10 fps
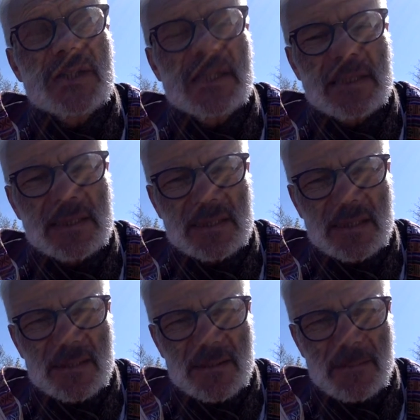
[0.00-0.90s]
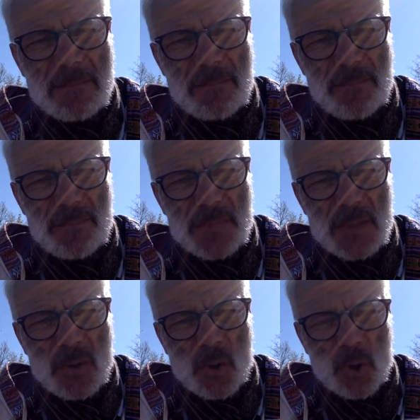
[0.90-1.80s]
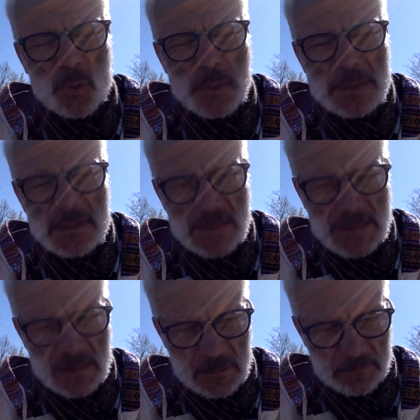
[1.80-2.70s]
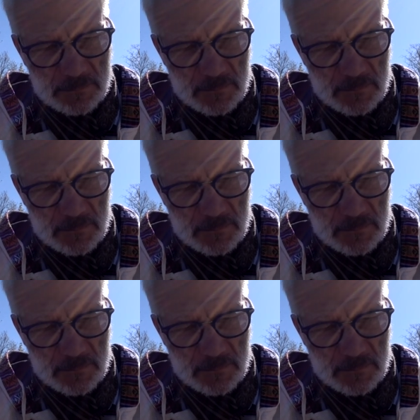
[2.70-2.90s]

is always there,